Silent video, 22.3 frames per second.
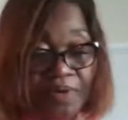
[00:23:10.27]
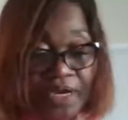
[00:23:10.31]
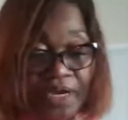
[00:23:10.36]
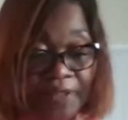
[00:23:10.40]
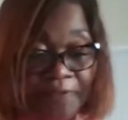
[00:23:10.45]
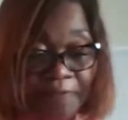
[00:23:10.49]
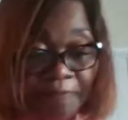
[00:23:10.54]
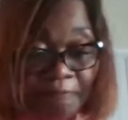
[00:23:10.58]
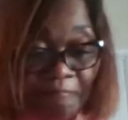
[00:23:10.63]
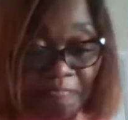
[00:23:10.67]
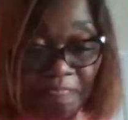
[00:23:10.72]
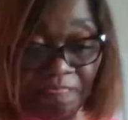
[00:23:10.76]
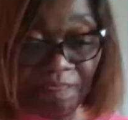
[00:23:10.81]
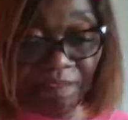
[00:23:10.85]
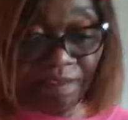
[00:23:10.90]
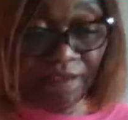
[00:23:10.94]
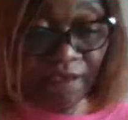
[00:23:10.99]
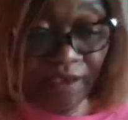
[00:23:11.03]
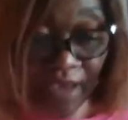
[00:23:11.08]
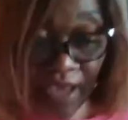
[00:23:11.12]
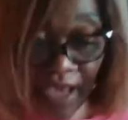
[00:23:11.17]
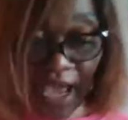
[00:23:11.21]
But
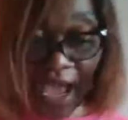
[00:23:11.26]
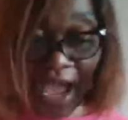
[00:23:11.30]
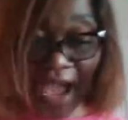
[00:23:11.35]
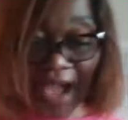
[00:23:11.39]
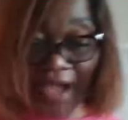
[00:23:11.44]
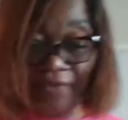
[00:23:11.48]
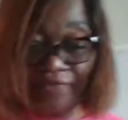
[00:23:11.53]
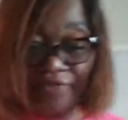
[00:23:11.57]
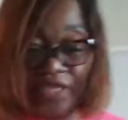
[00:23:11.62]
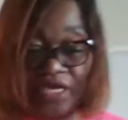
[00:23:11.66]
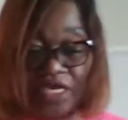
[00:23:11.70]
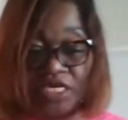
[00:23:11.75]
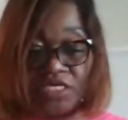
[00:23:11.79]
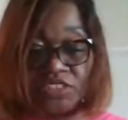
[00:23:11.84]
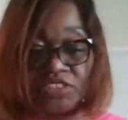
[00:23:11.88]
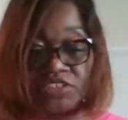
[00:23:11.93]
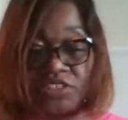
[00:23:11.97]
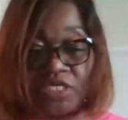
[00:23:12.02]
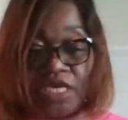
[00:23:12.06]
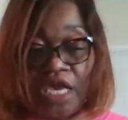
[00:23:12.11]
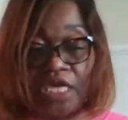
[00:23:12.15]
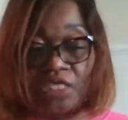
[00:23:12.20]
how
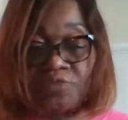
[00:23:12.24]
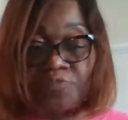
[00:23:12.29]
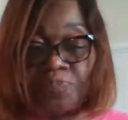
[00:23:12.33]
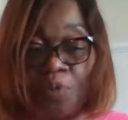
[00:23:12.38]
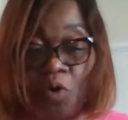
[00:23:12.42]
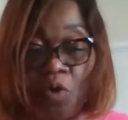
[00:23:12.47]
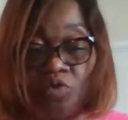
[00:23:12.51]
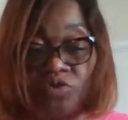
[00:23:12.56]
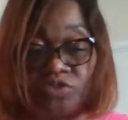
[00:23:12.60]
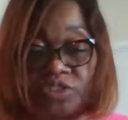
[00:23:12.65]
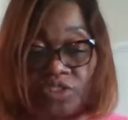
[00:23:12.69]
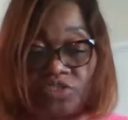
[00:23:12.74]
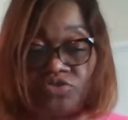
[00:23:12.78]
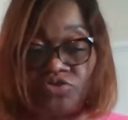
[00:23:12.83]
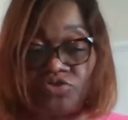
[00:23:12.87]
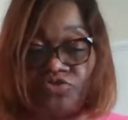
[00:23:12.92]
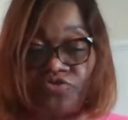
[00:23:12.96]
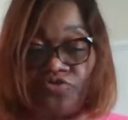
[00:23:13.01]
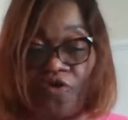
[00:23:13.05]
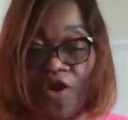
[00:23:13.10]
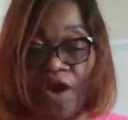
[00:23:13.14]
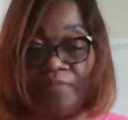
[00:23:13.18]
does exposure
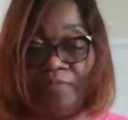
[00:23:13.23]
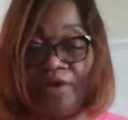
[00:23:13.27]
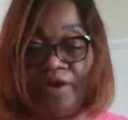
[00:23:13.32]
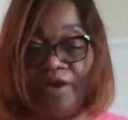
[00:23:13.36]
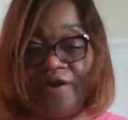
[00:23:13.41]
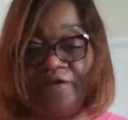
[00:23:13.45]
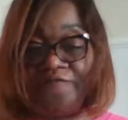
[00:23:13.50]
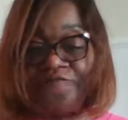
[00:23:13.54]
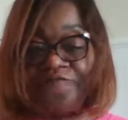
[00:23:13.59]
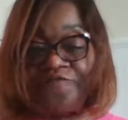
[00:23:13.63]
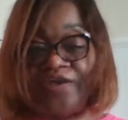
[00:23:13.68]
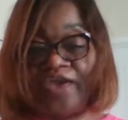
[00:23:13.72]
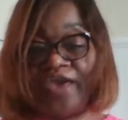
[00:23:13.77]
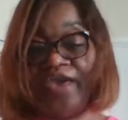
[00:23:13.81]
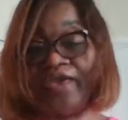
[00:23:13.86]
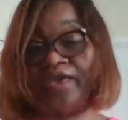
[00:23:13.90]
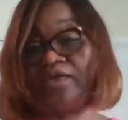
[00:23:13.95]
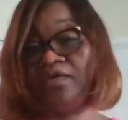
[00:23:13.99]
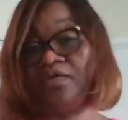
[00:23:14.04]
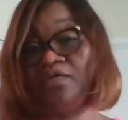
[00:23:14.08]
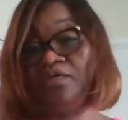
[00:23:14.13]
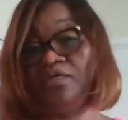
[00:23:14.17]
to trauma
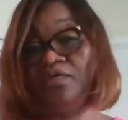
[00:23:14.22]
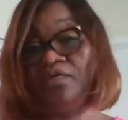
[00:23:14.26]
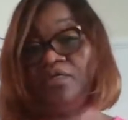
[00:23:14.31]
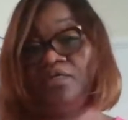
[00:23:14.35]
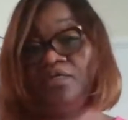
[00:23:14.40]
affect